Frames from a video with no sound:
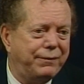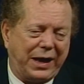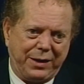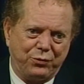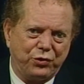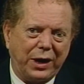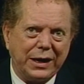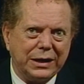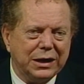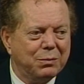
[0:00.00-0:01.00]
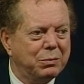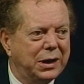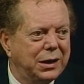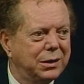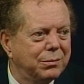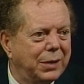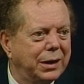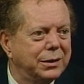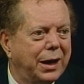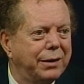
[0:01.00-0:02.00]
I've had them try to get me.
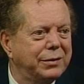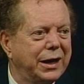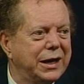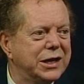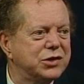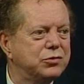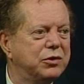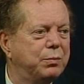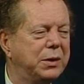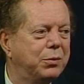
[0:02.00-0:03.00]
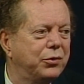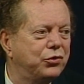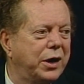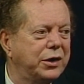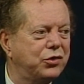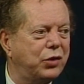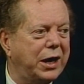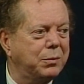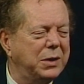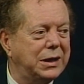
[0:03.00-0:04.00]
My God, I've got a history of people trying to
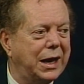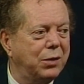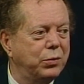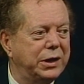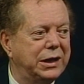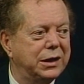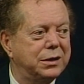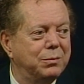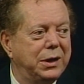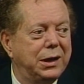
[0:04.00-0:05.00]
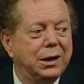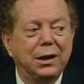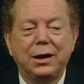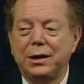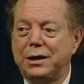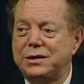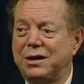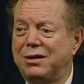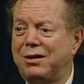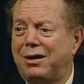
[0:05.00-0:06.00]
track me down. When they get to me, they
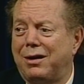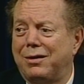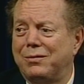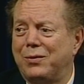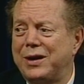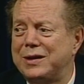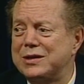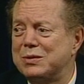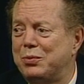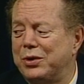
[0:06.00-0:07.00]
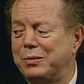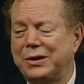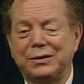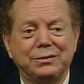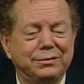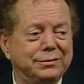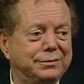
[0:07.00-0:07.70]
say, "Ah, oh, what a disappointment."